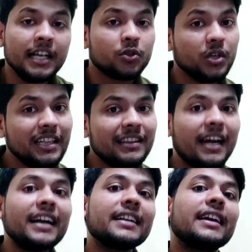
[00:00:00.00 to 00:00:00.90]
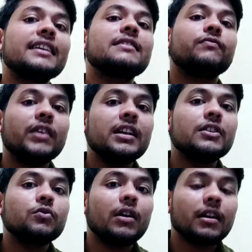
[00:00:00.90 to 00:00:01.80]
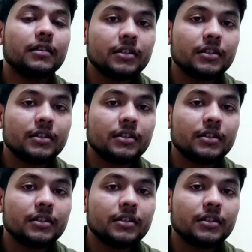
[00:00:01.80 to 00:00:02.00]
So in that case, when you are